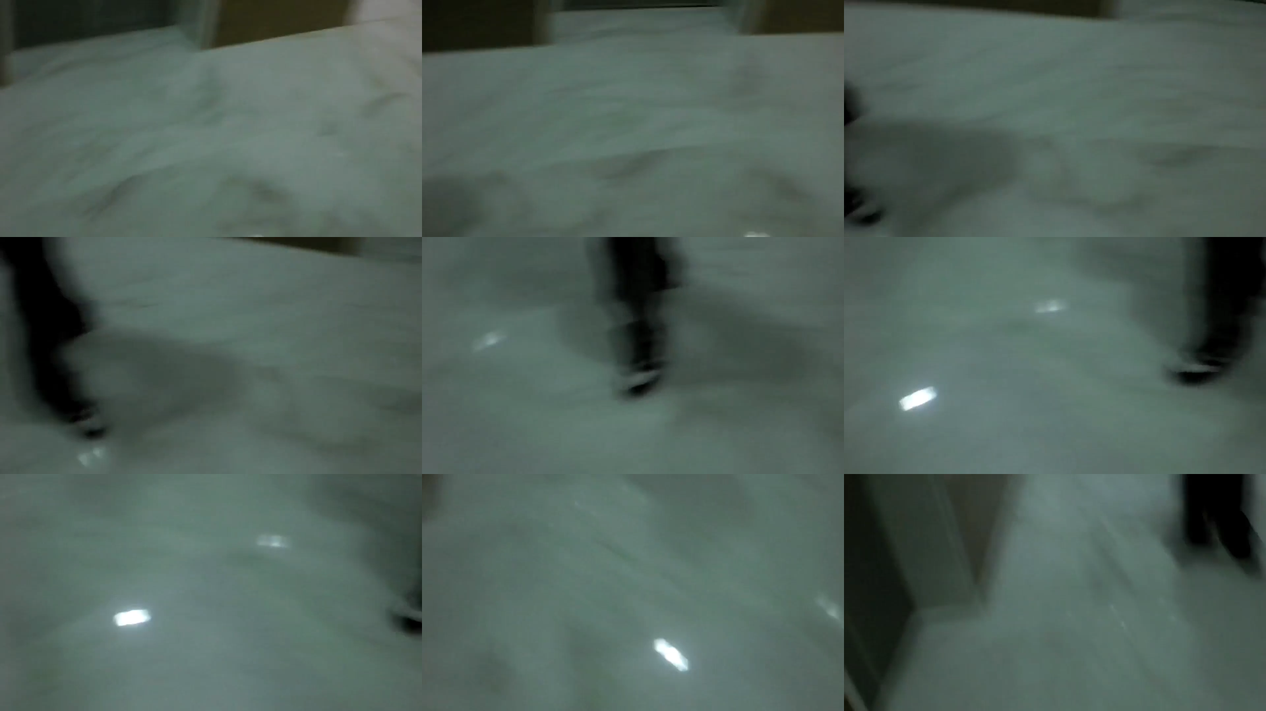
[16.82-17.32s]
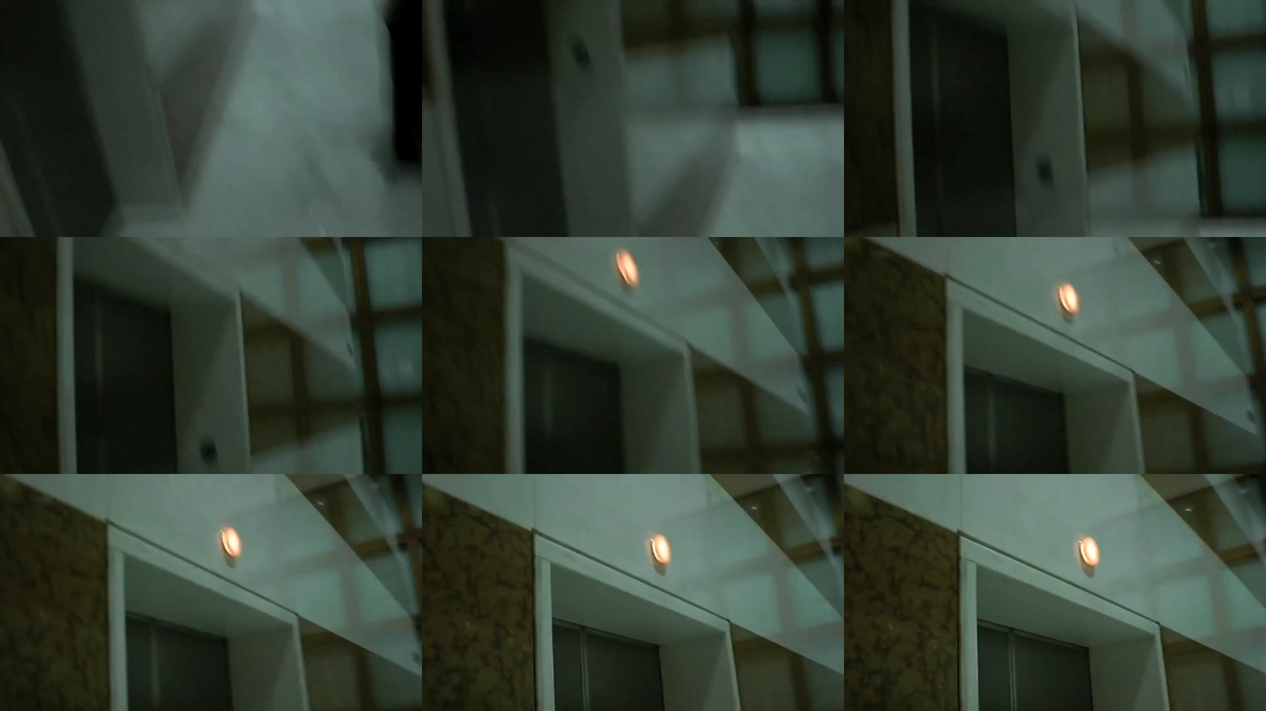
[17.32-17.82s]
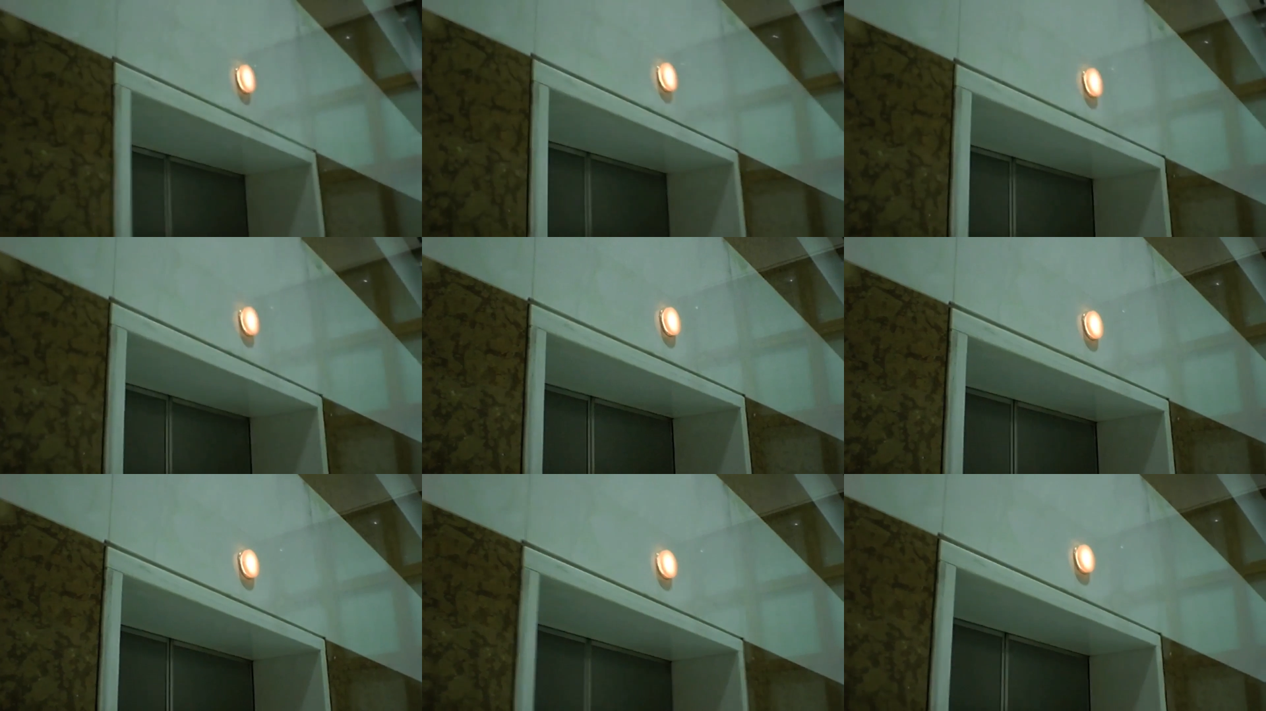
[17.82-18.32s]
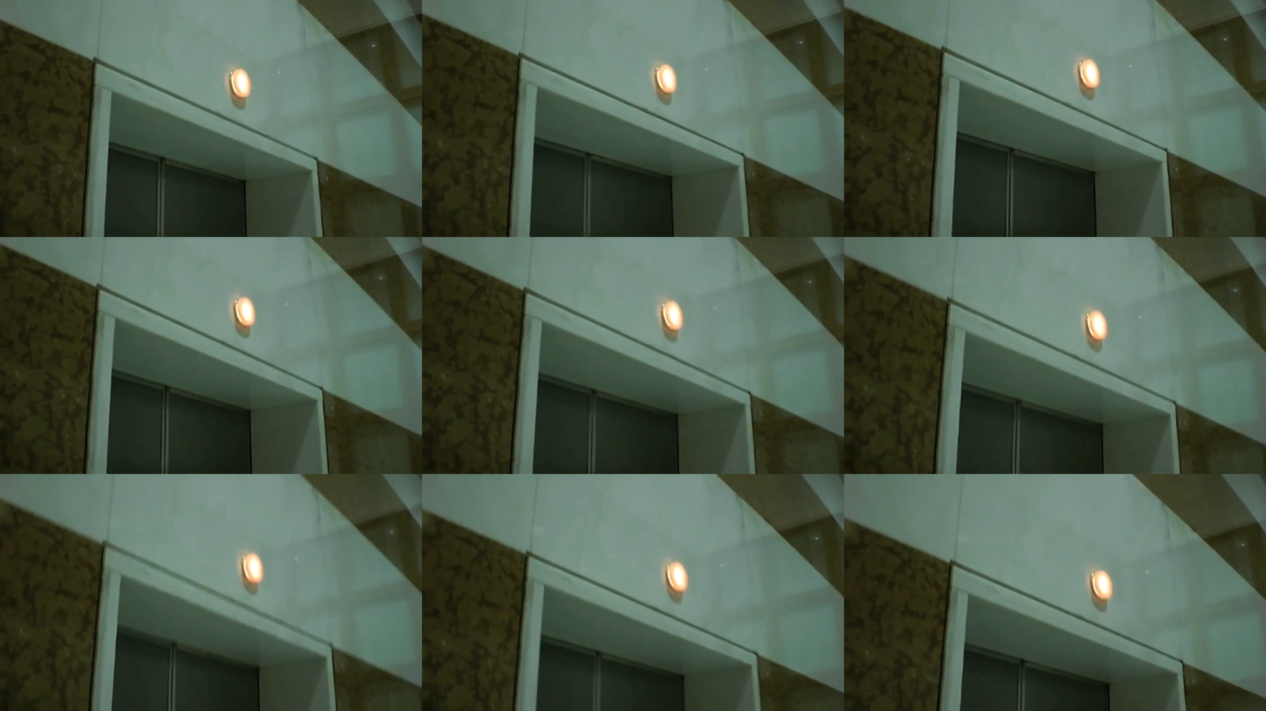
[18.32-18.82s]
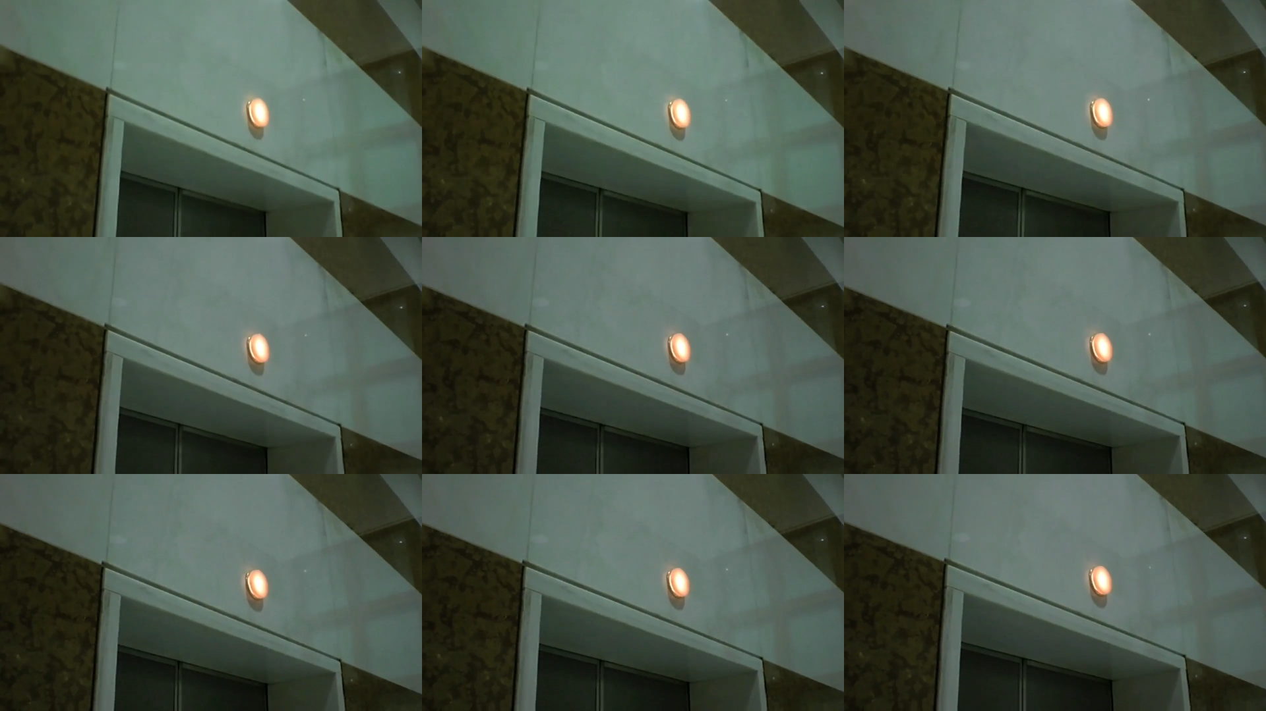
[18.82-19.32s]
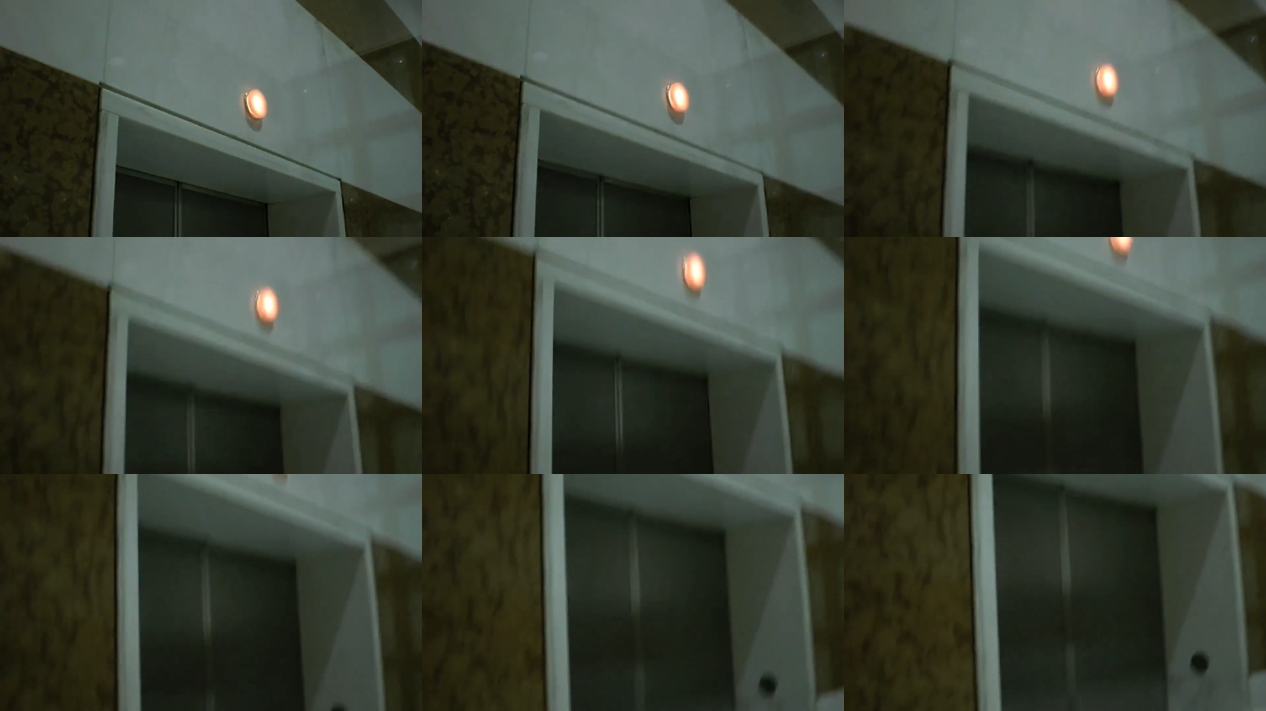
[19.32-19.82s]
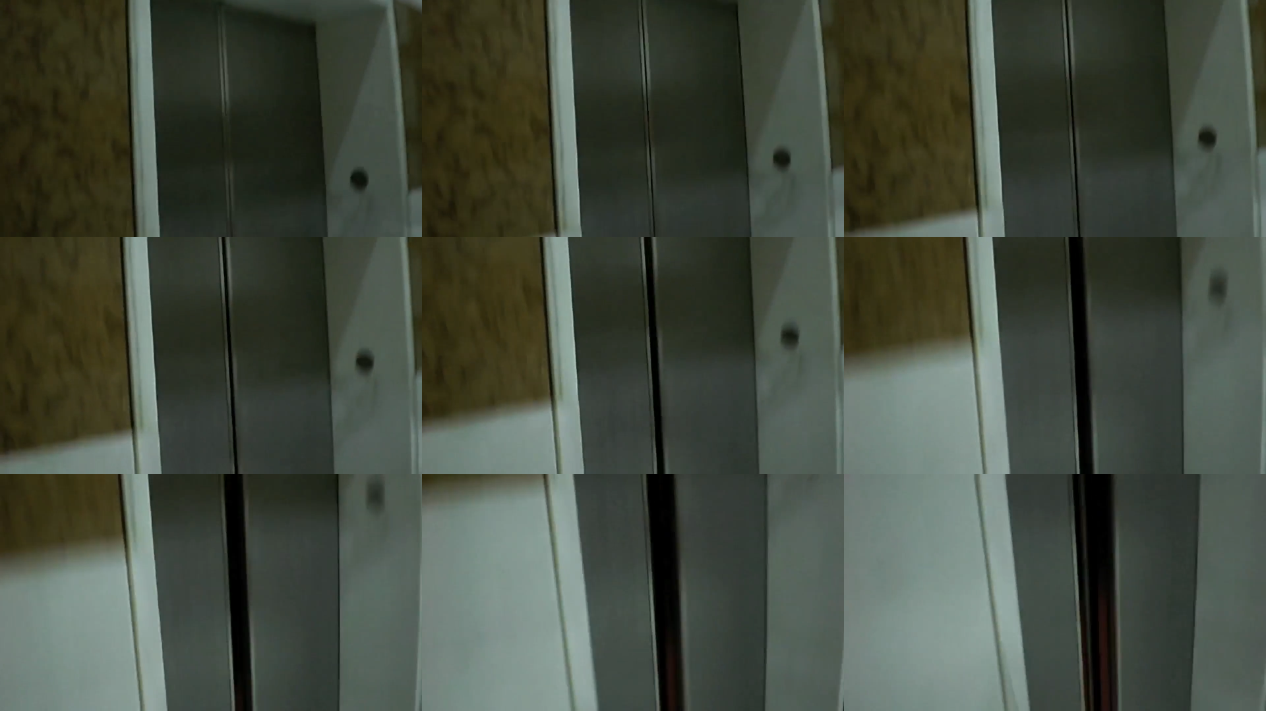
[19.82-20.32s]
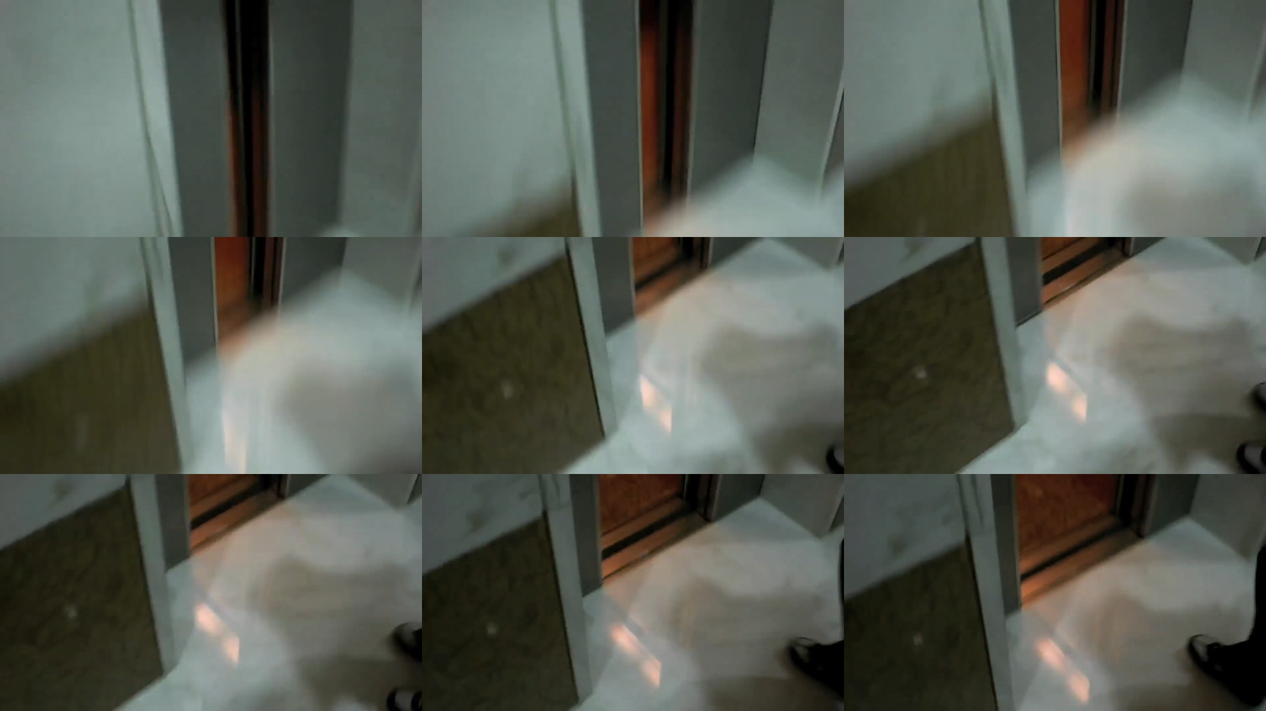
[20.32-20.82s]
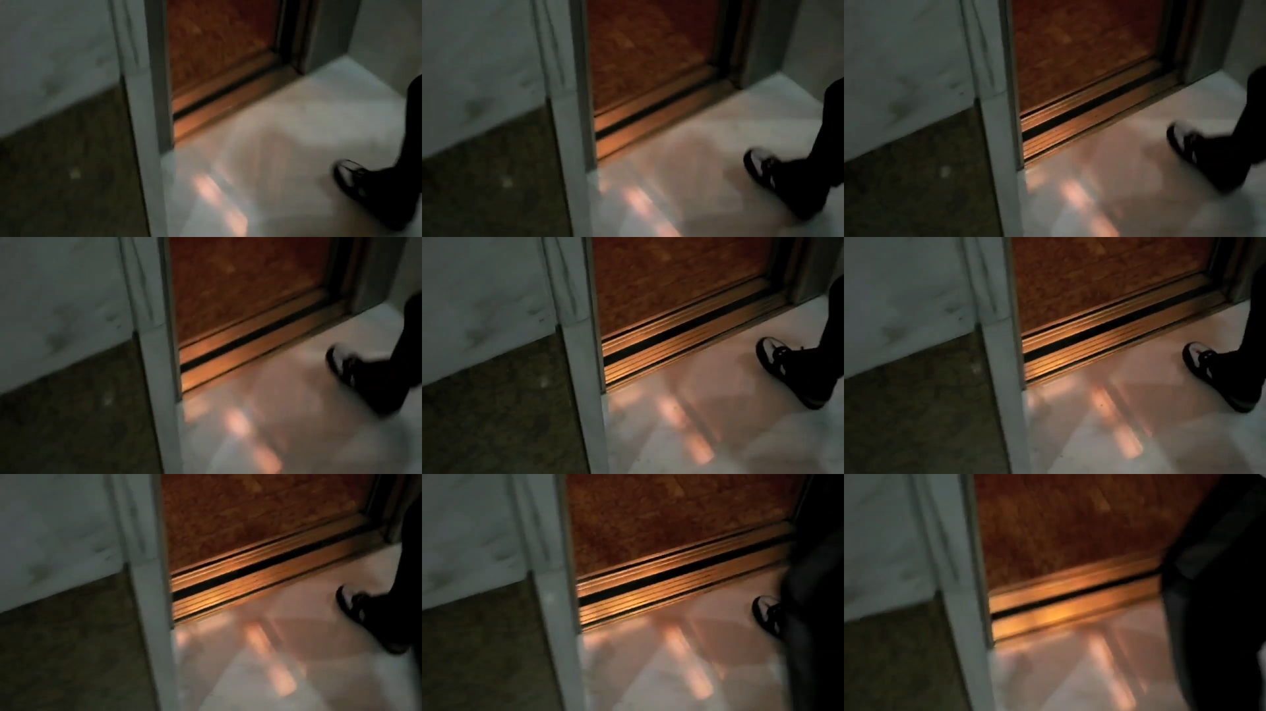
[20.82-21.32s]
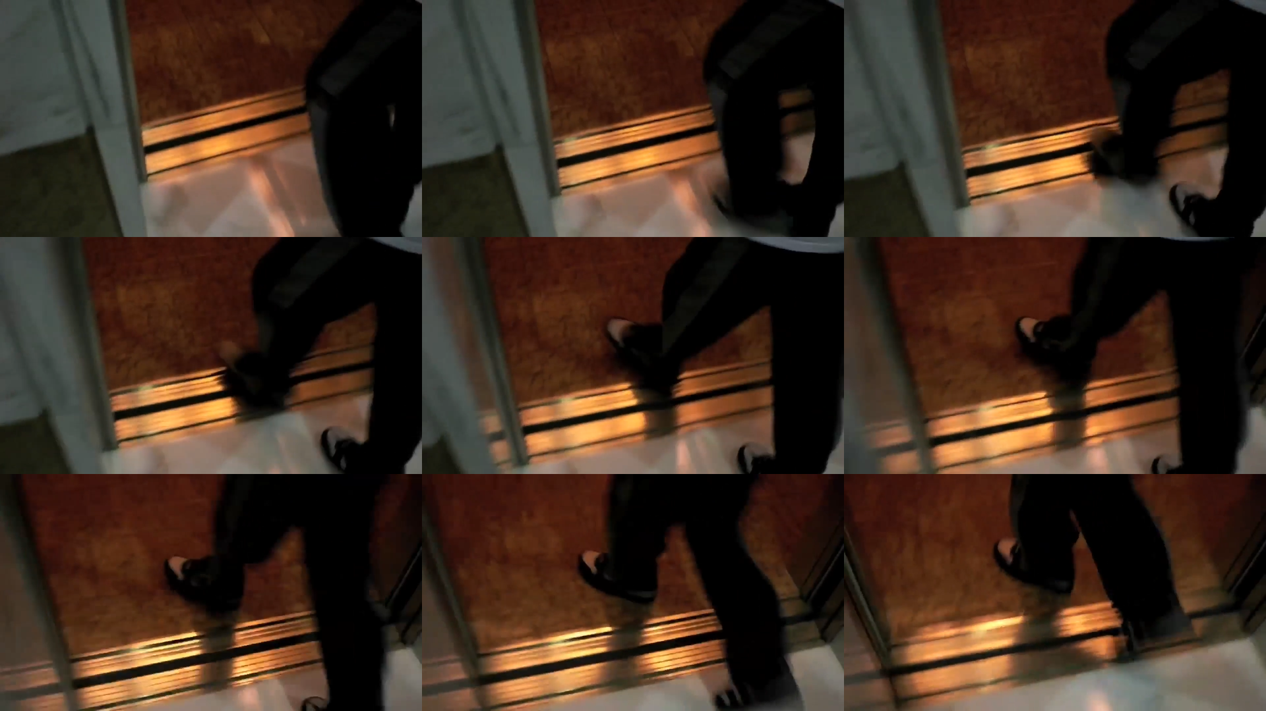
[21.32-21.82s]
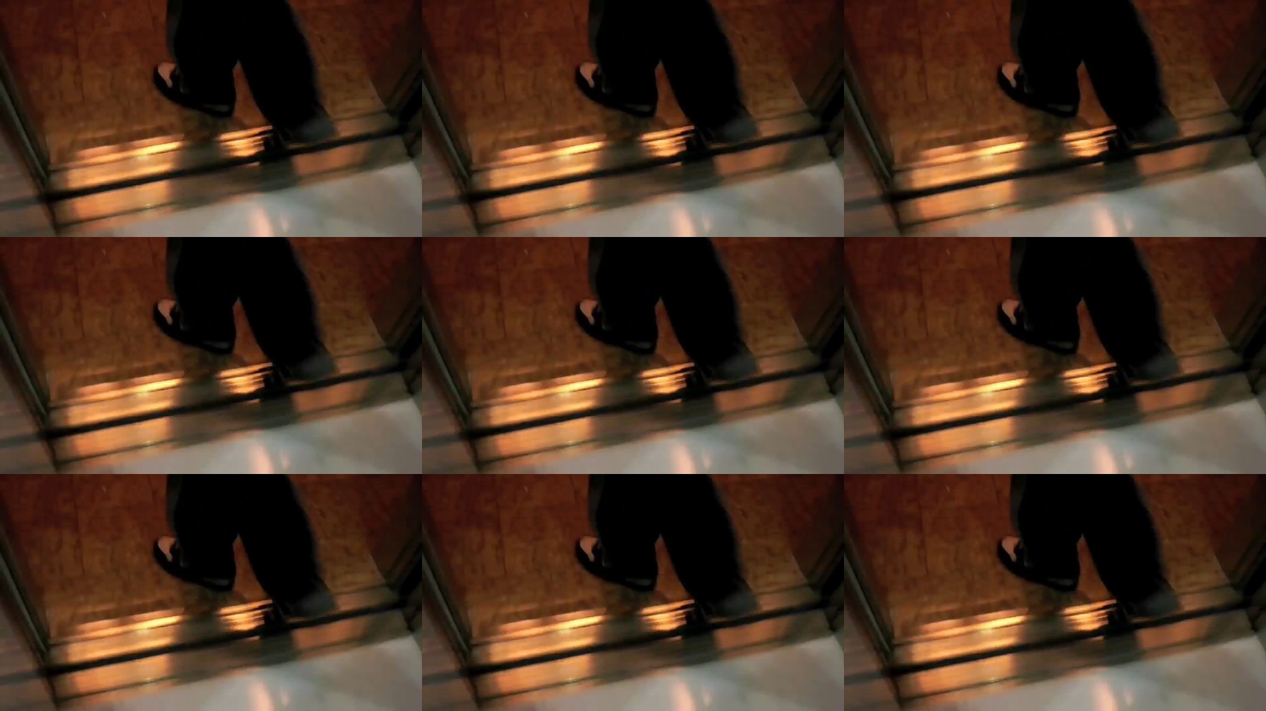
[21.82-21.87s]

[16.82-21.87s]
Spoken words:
No face is visible, so there are no lips to read.